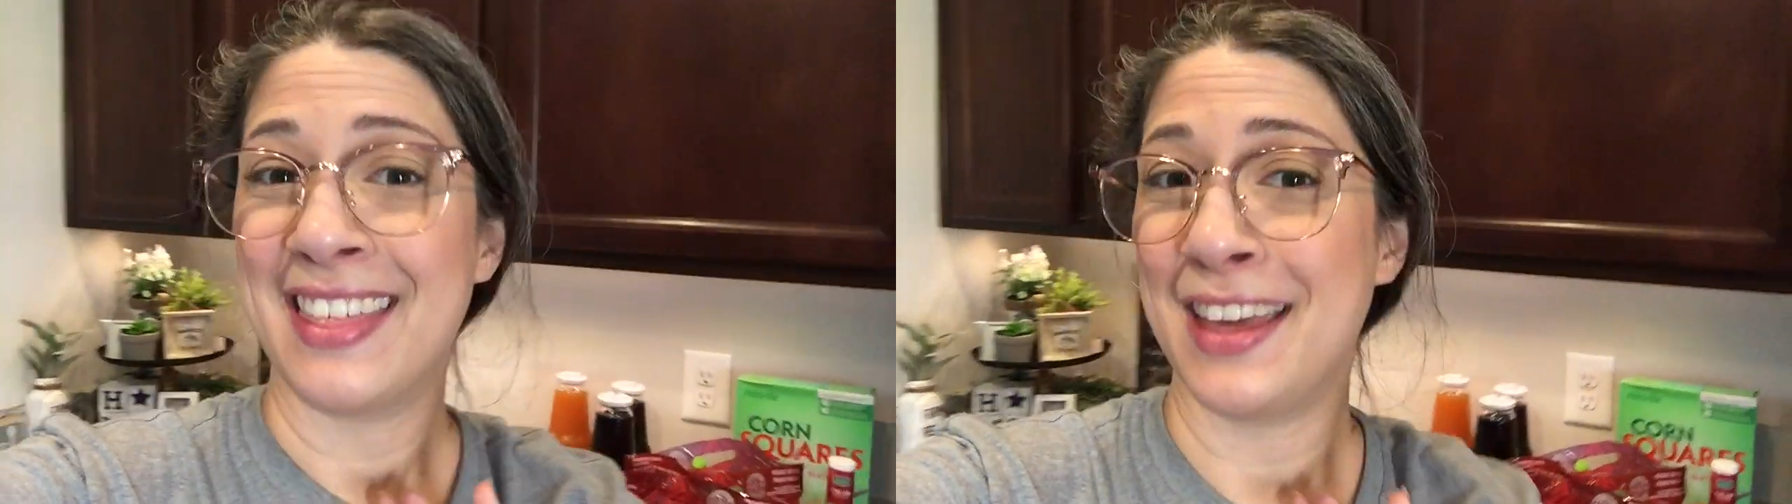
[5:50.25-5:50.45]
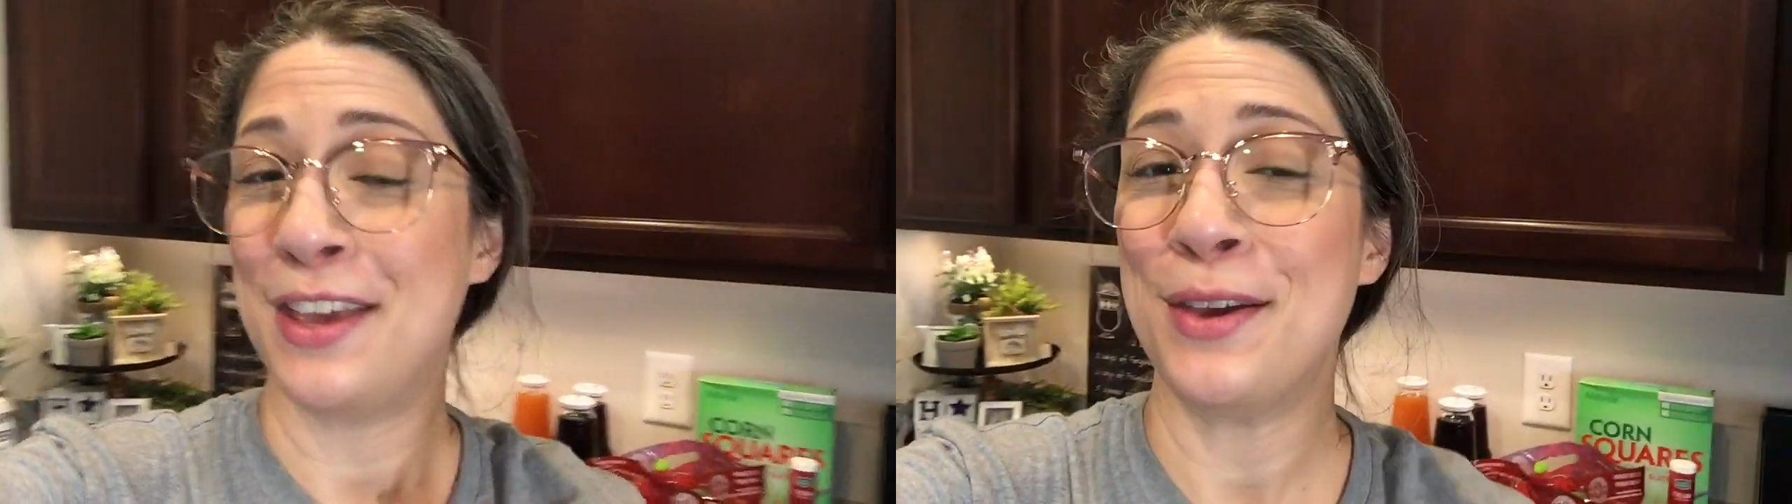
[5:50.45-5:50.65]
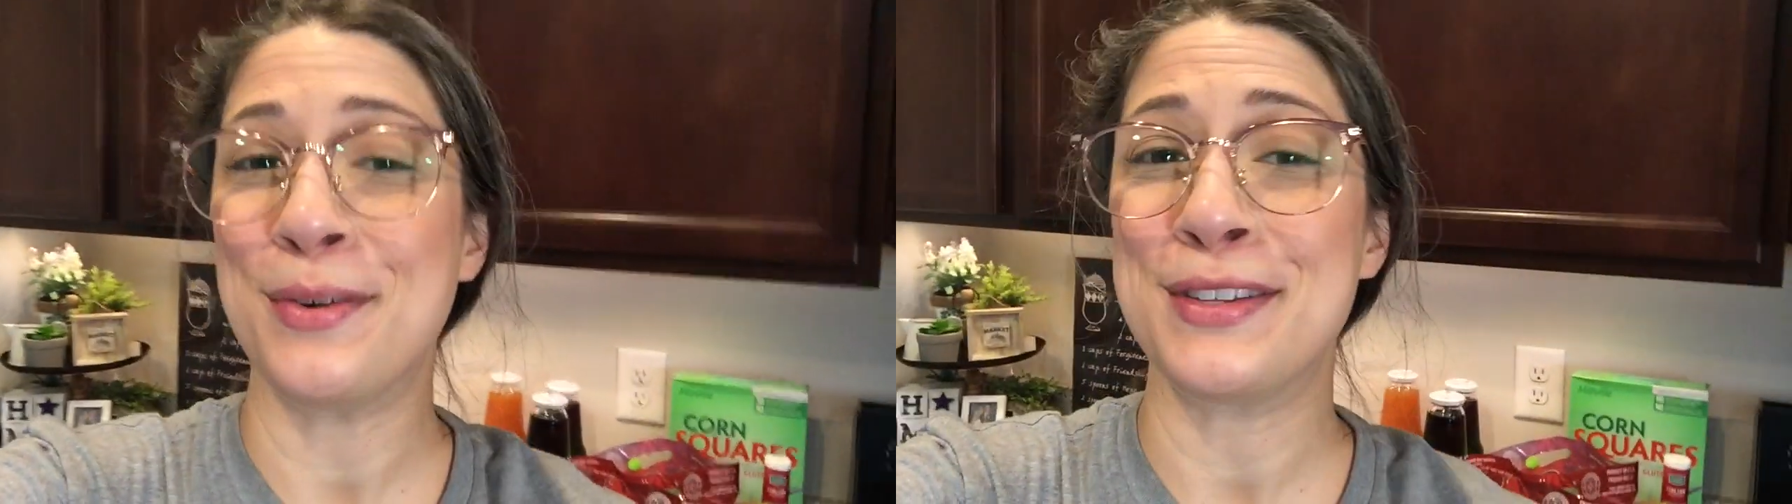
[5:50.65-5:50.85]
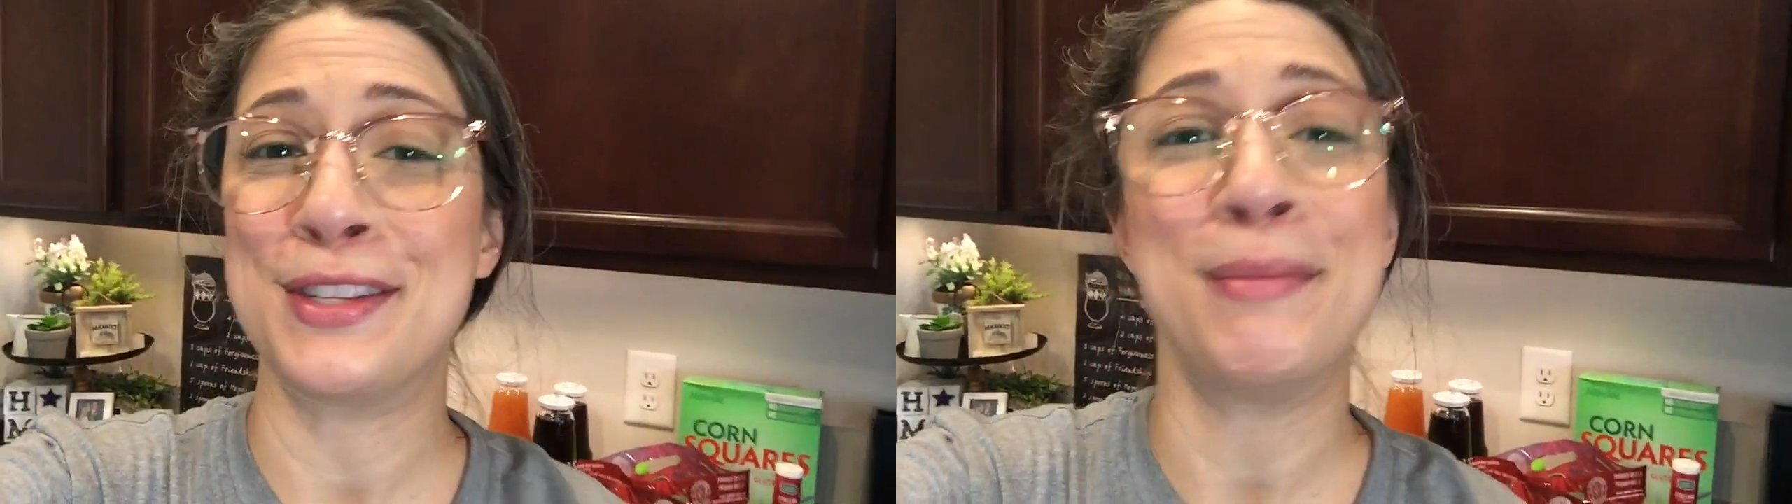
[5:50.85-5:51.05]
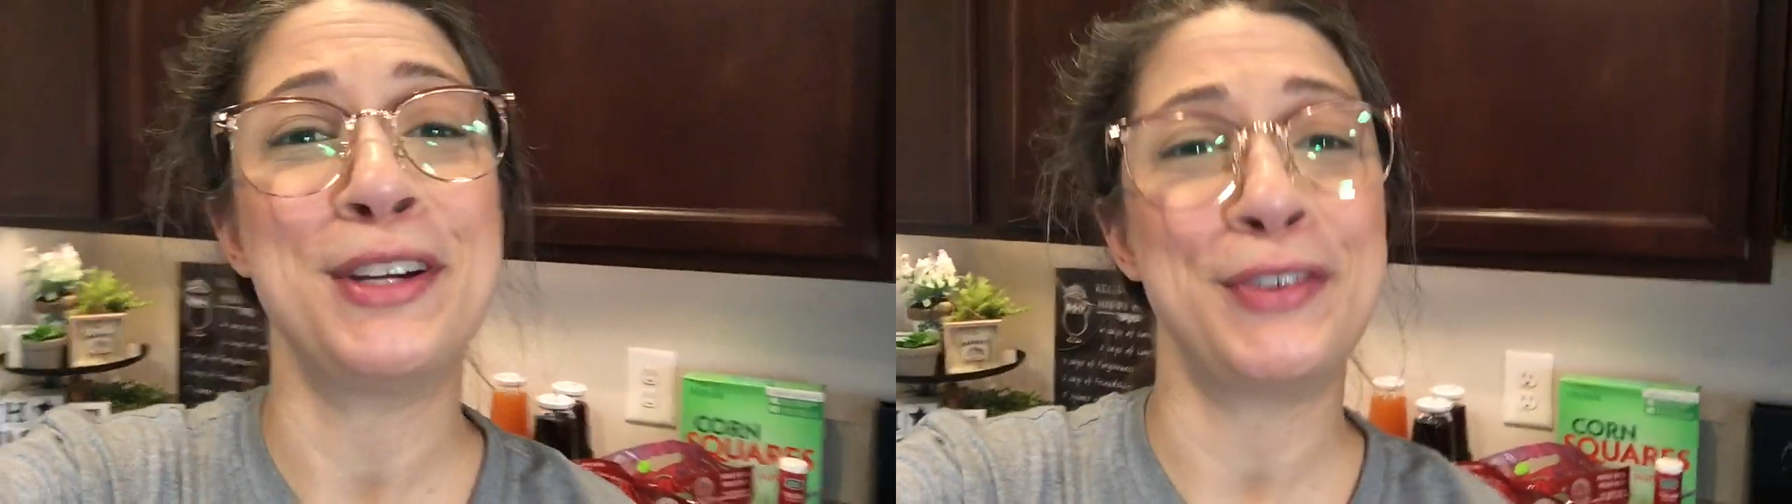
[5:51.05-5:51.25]
Thank you
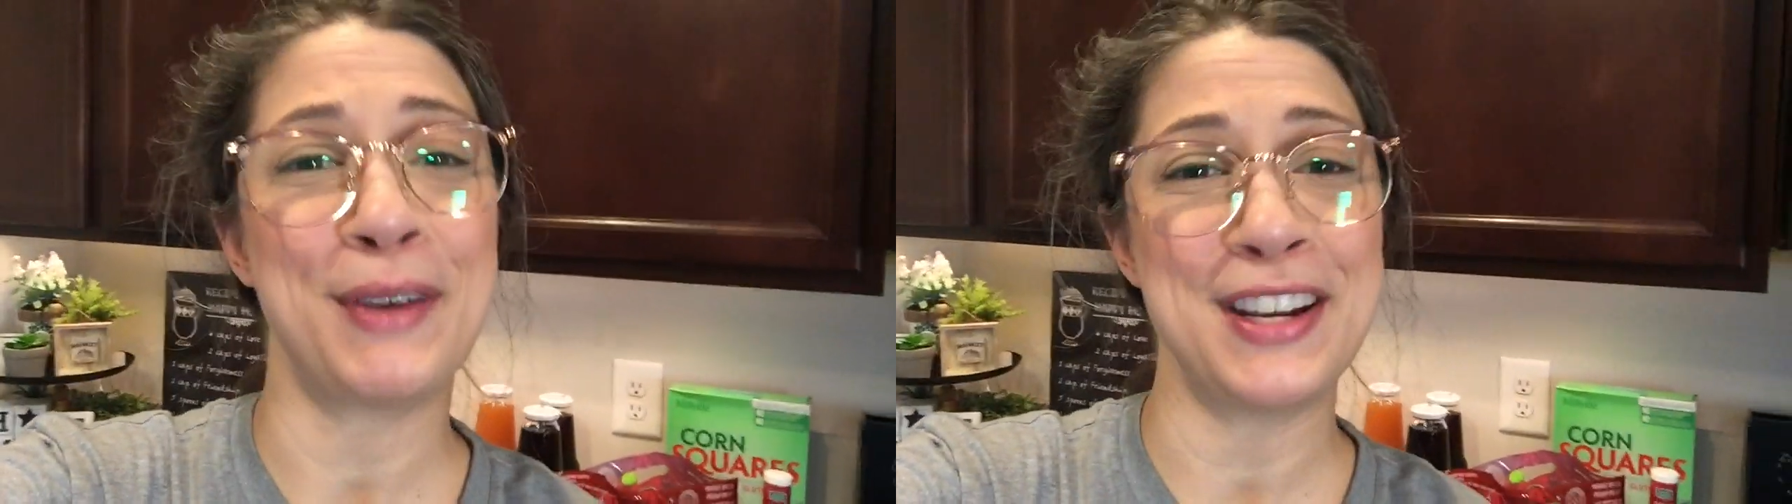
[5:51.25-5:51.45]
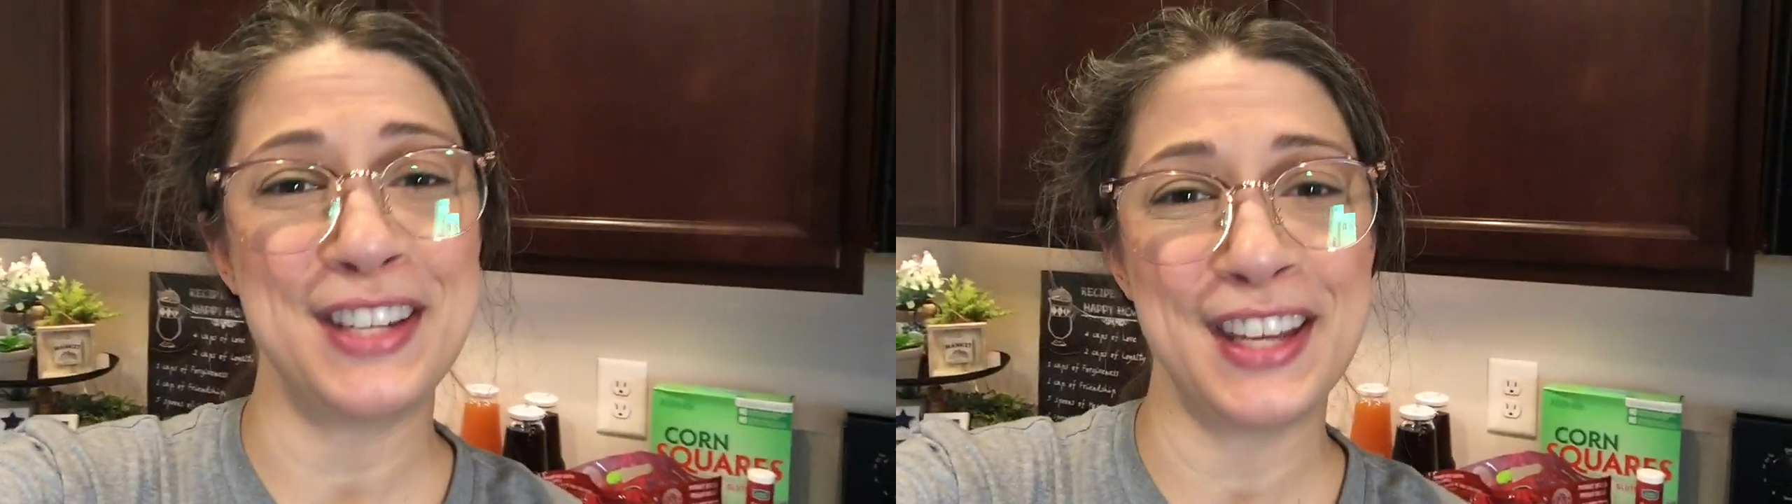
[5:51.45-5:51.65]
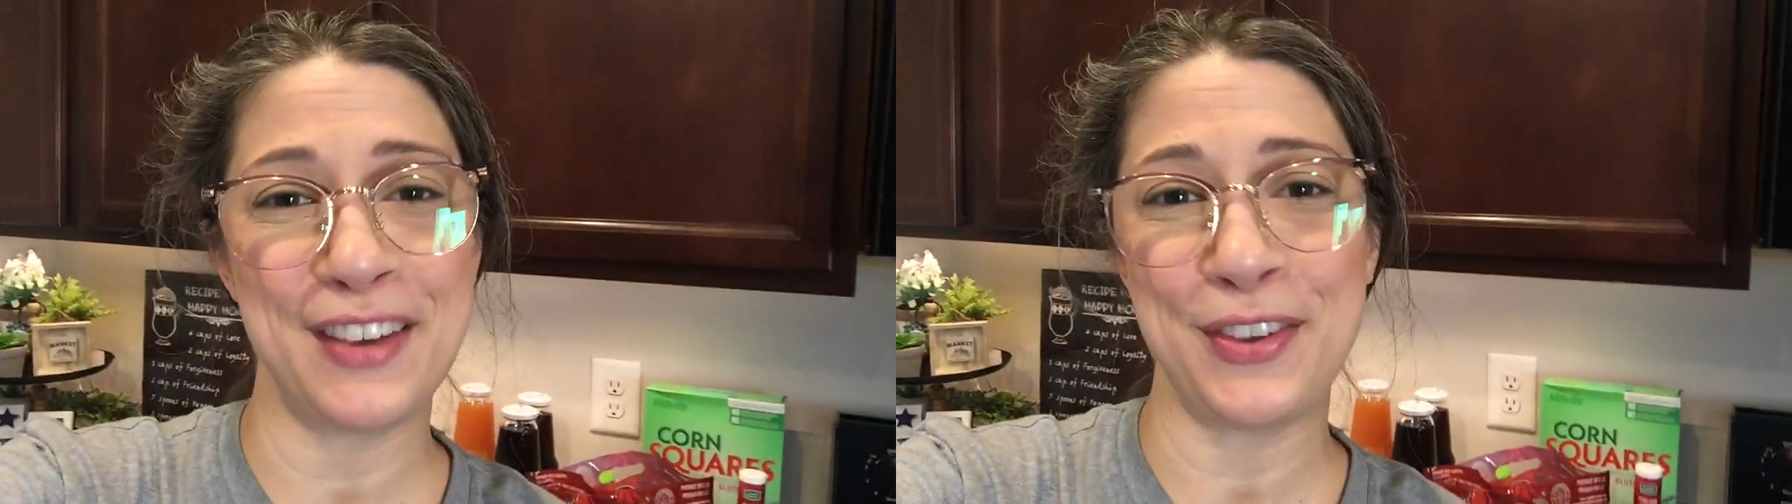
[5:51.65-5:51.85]
so much for watching.